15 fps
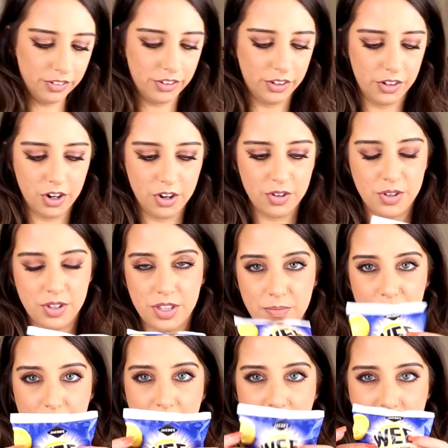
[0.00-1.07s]
So no
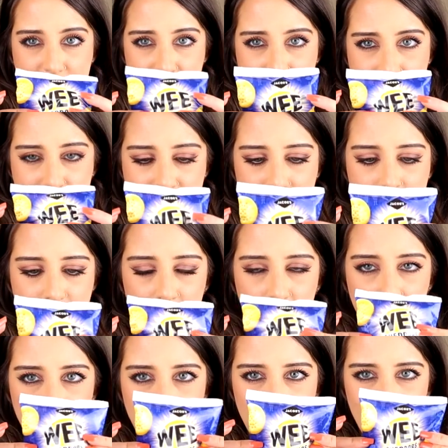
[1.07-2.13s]
surprises, the little